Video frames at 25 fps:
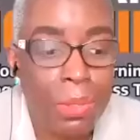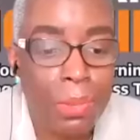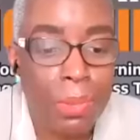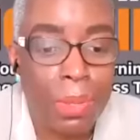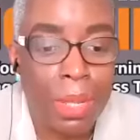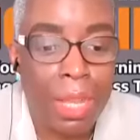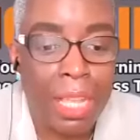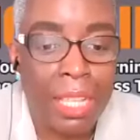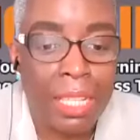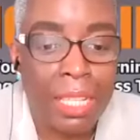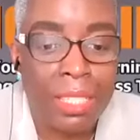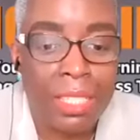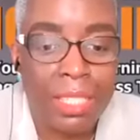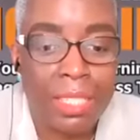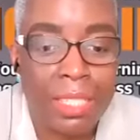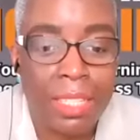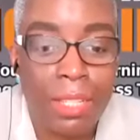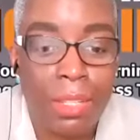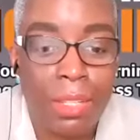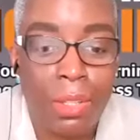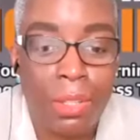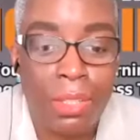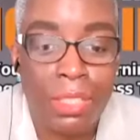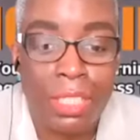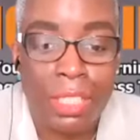you are
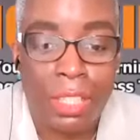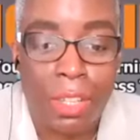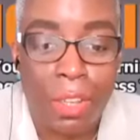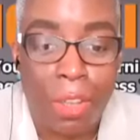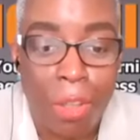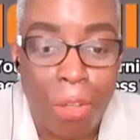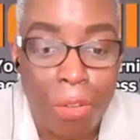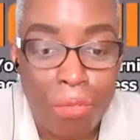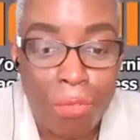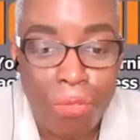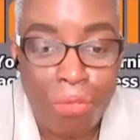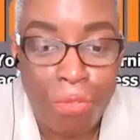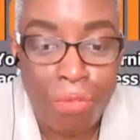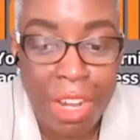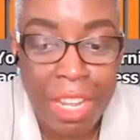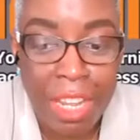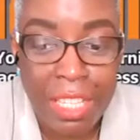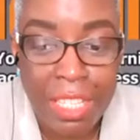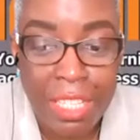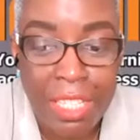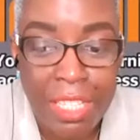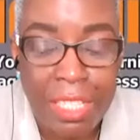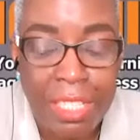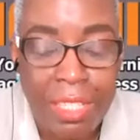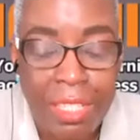still on the
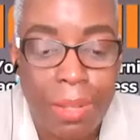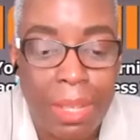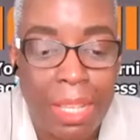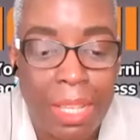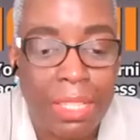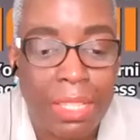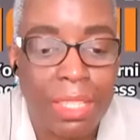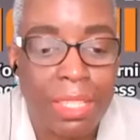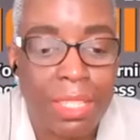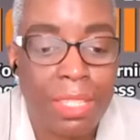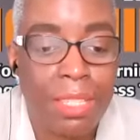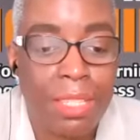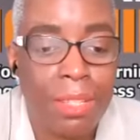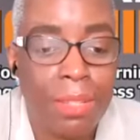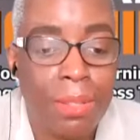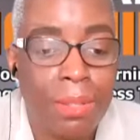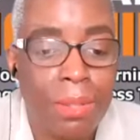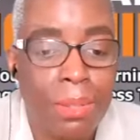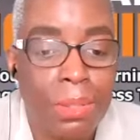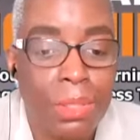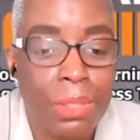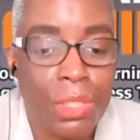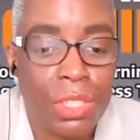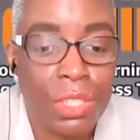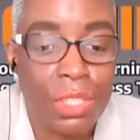conference, you are
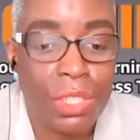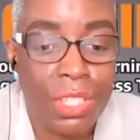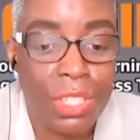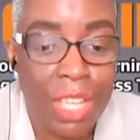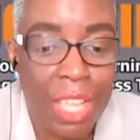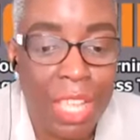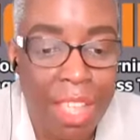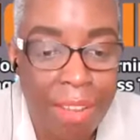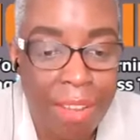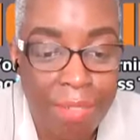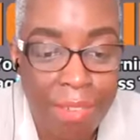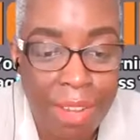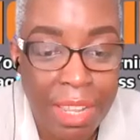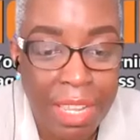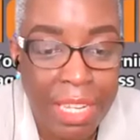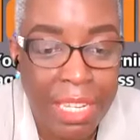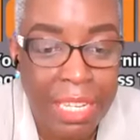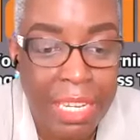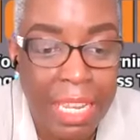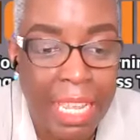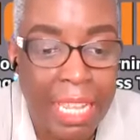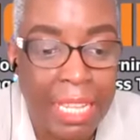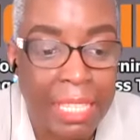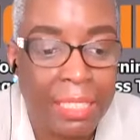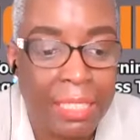still
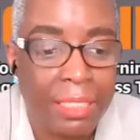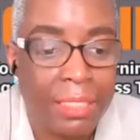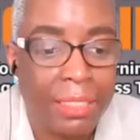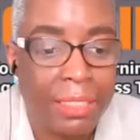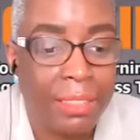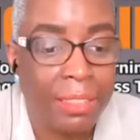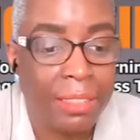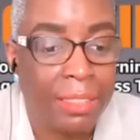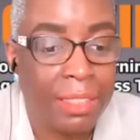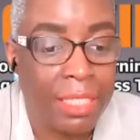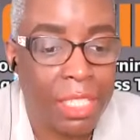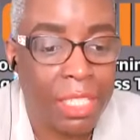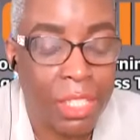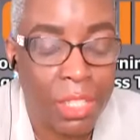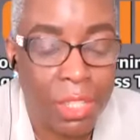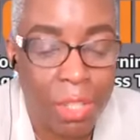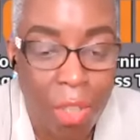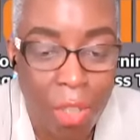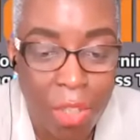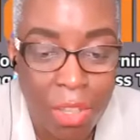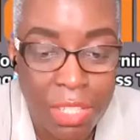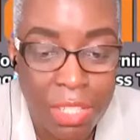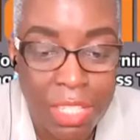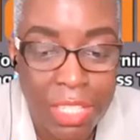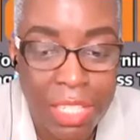sharing and
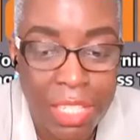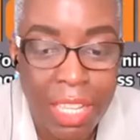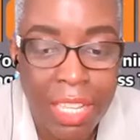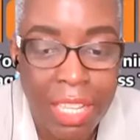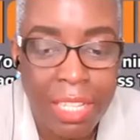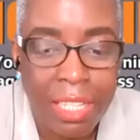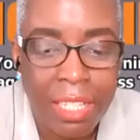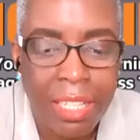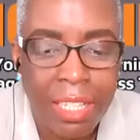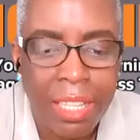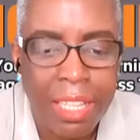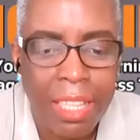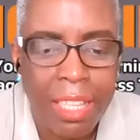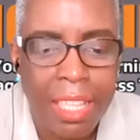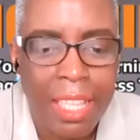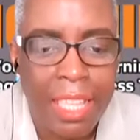discussing.